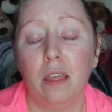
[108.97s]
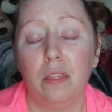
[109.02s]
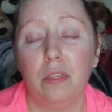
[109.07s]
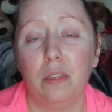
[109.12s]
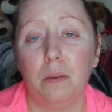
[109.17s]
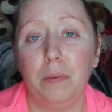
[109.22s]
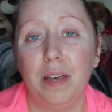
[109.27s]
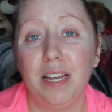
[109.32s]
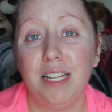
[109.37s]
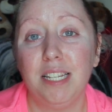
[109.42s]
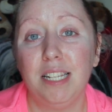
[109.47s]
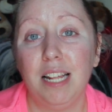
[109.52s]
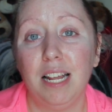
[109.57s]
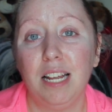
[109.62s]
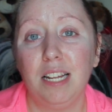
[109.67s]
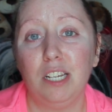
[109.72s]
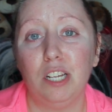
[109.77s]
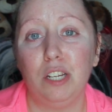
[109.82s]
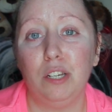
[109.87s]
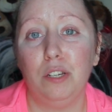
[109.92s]
The best
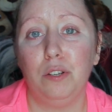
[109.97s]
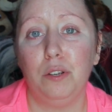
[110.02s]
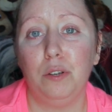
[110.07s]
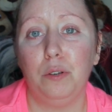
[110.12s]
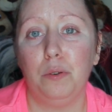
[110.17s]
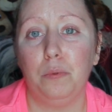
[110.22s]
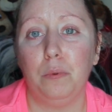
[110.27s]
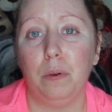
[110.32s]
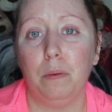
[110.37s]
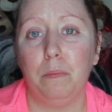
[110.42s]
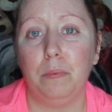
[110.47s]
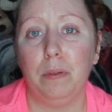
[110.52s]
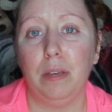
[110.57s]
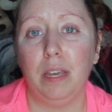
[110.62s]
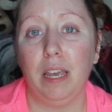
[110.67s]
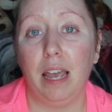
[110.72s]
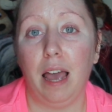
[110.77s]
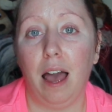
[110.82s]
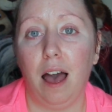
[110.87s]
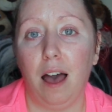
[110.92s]
thing to do would
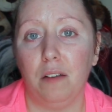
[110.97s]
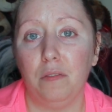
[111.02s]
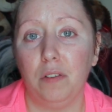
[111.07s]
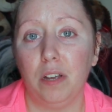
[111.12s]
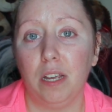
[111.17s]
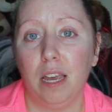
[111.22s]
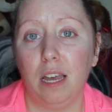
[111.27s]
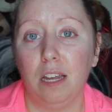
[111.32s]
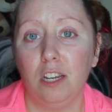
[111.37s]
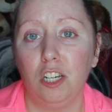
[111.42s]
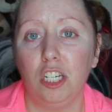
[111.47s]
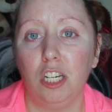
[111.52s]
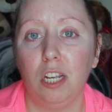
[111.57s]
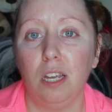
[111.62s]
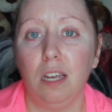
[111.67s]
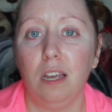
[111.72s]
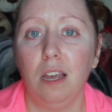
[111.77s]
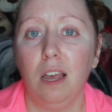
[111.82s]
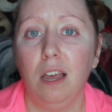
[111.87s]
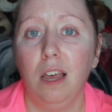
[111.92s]
be have a
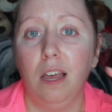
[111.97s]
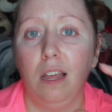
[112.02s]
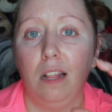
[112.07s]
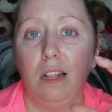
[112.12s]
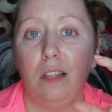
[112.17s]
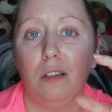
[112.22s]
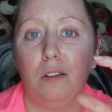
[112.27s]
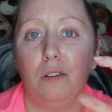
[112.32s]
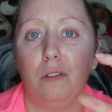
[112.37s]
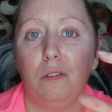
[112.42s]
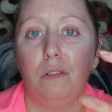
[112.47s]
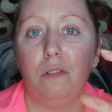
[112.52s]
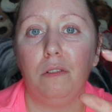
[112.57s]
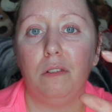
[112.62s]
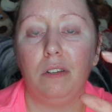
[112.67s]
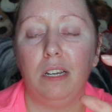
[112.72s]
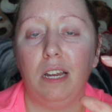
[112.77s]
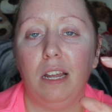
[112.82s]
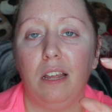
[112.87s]
catchy little